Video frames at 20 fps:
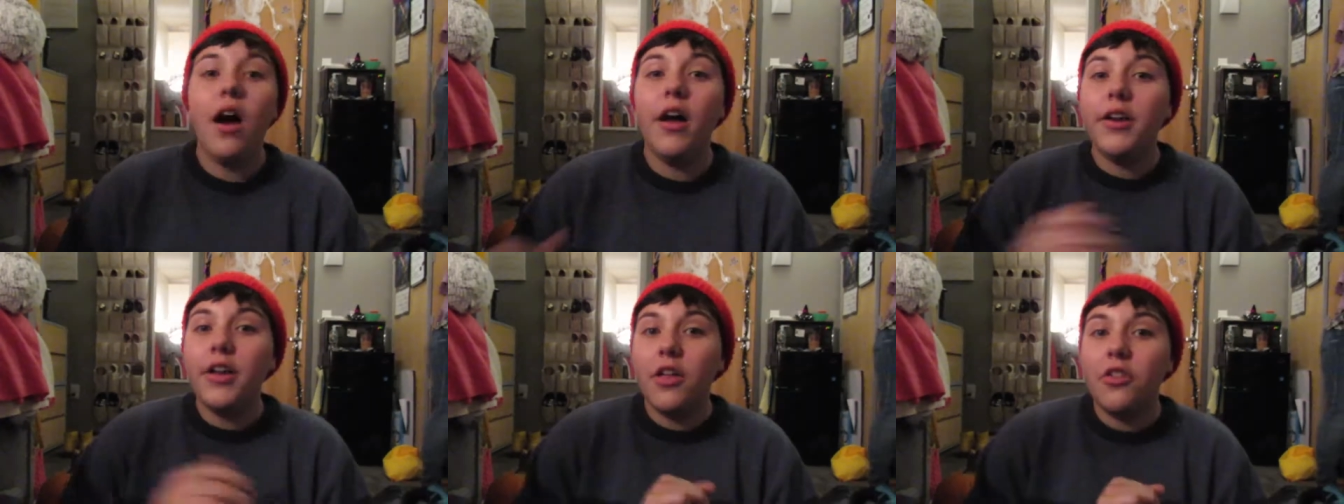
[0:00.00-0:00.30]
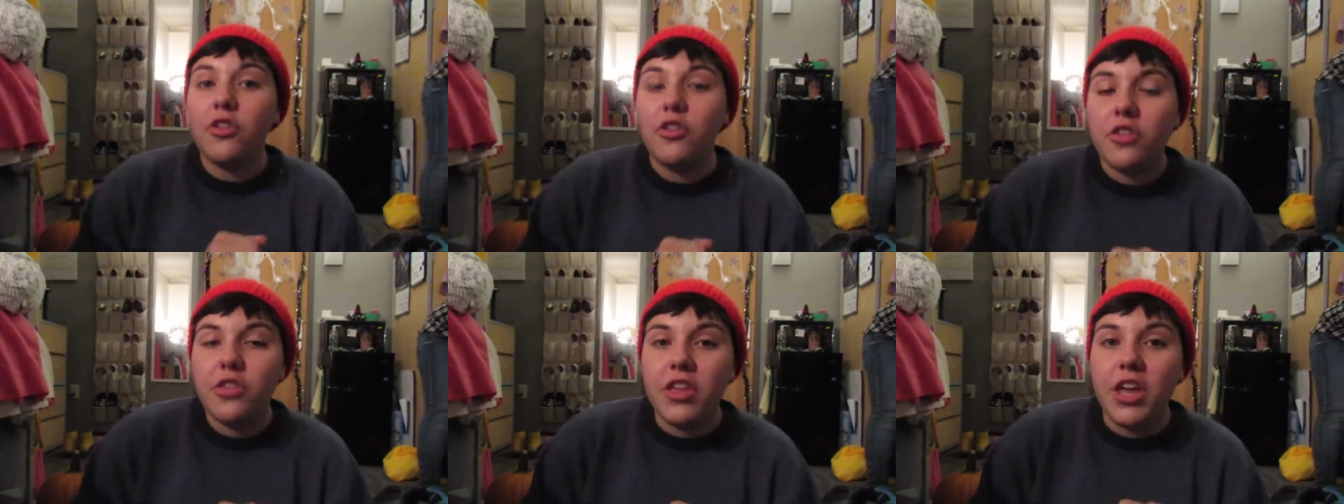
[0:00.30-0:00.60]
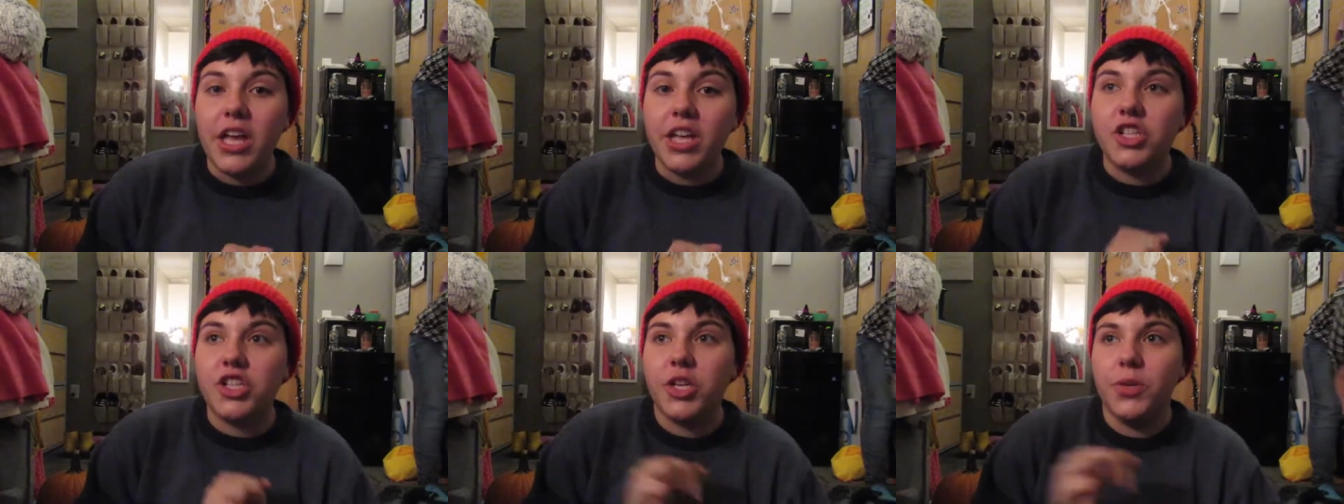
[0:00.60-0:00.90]
Another
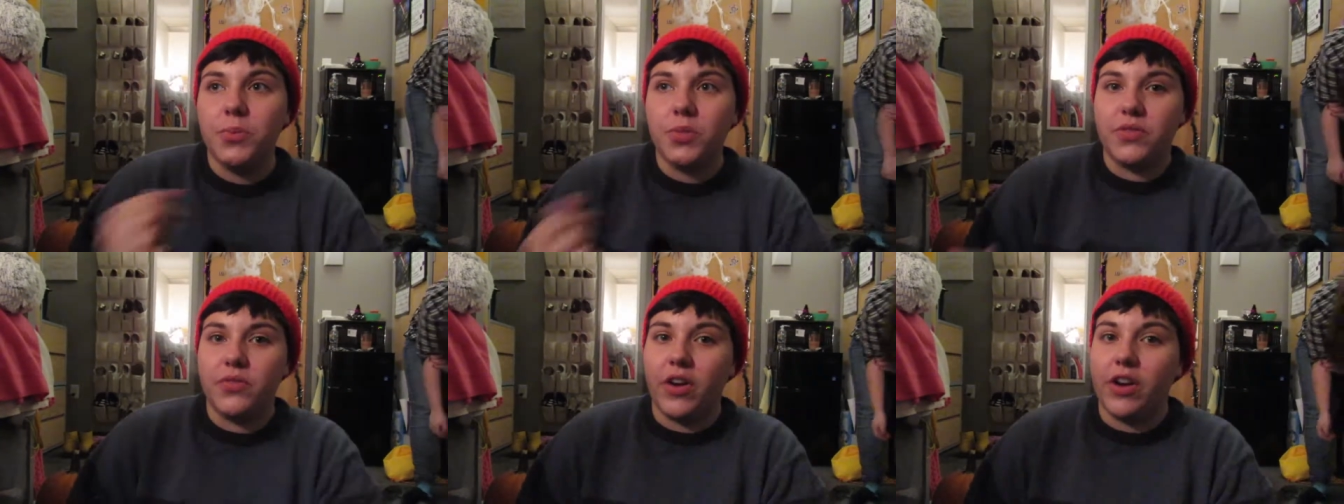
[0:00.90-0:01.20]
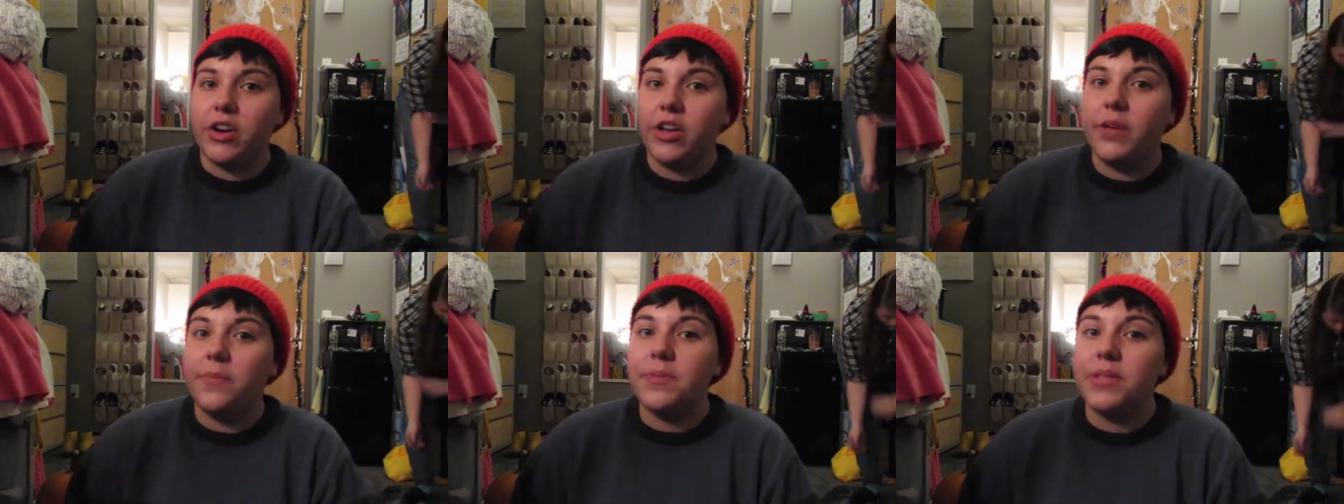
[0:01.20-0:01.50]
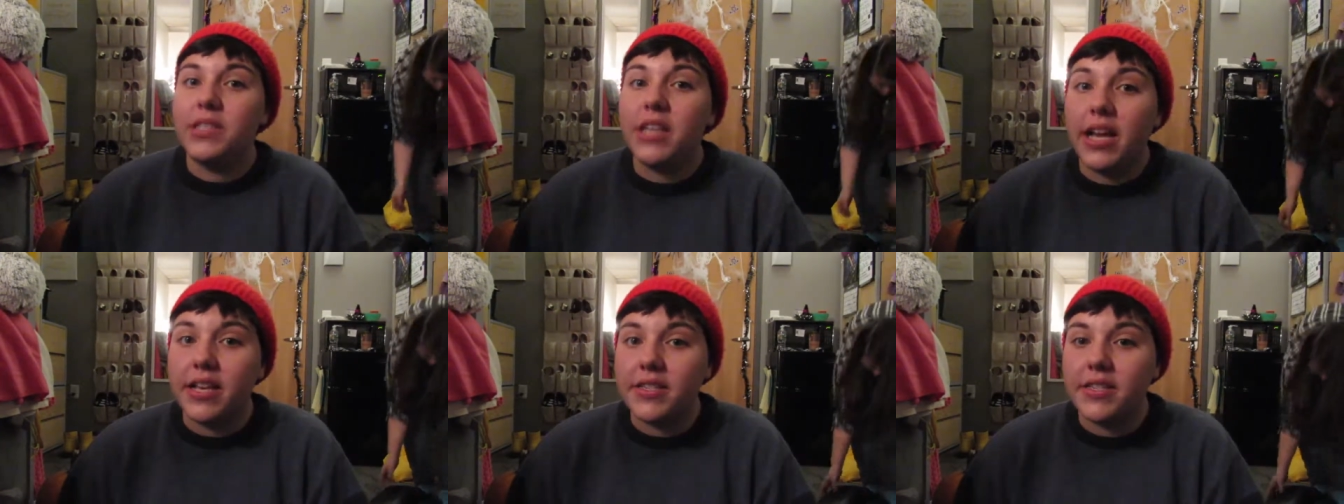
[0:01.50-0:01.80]
thing, she was very
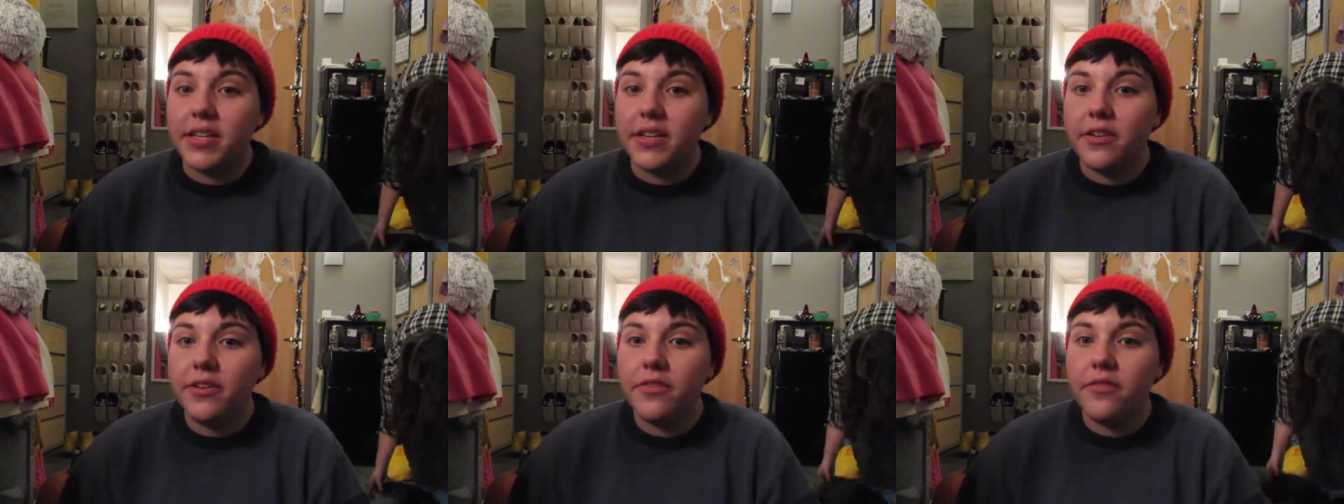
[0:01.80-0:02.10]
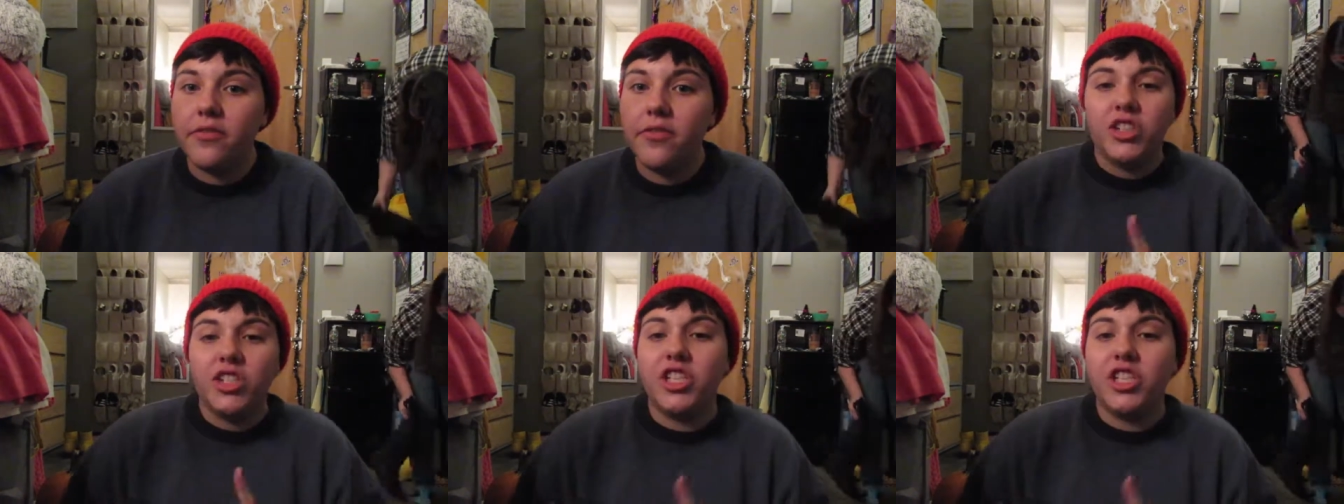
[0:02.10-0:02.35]
obsessive.